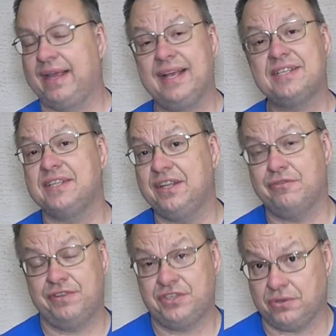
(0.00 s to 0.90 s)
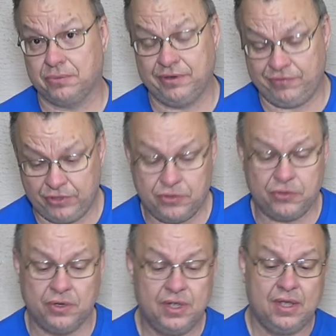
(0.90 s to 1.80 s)
guess, an official
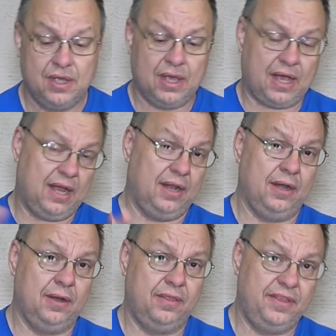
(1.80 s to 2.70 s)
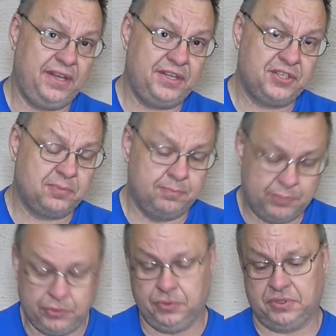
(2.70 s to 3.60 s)
review on these
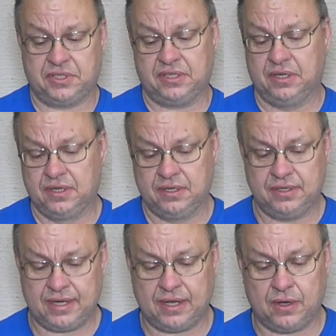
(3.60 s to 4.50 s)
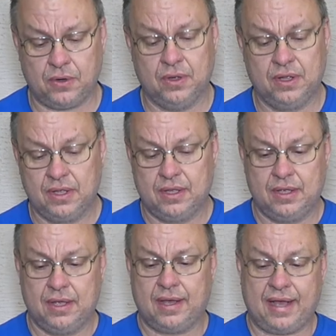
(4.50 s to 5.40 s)
boots. Now,
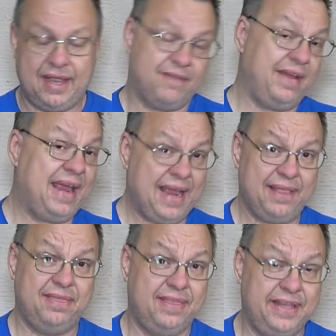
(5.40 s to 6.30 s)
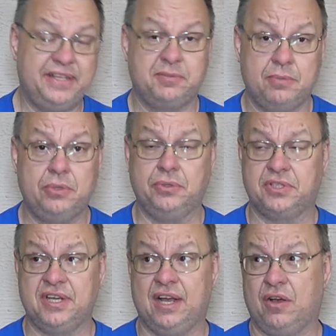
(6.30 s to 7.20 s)
I have had these
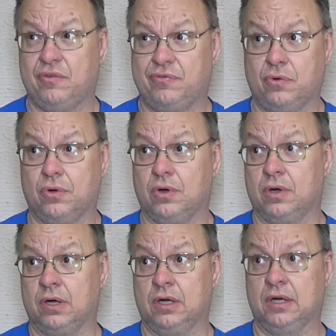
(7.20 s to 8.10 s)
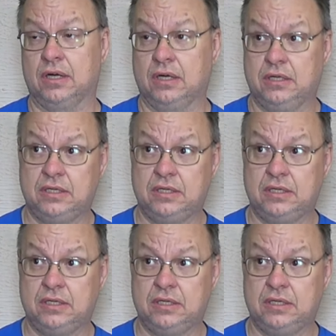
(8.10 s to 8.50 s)
boots now for